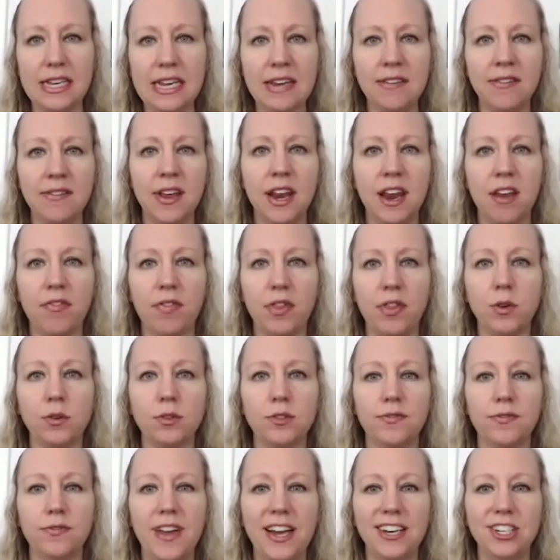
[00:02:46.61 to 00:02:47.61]
even if
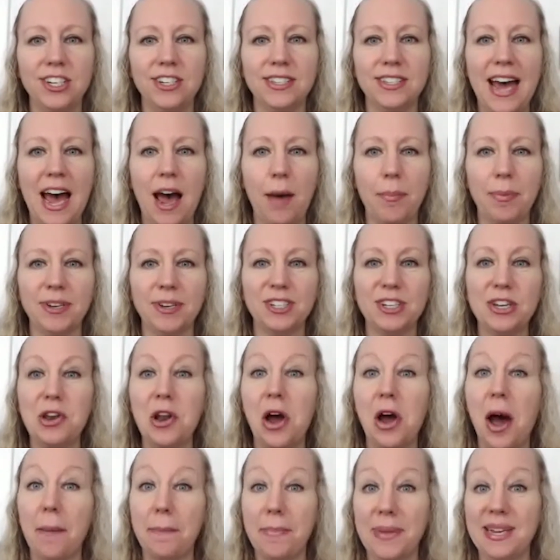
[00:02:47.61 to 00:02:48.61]
those veggies happen to
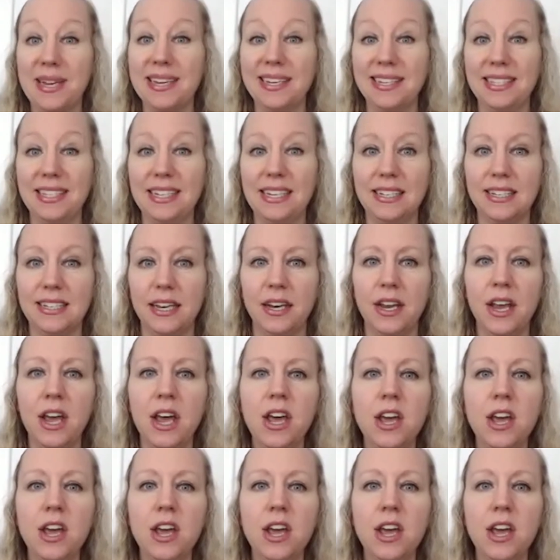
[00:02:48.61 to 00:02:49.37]
not be in season.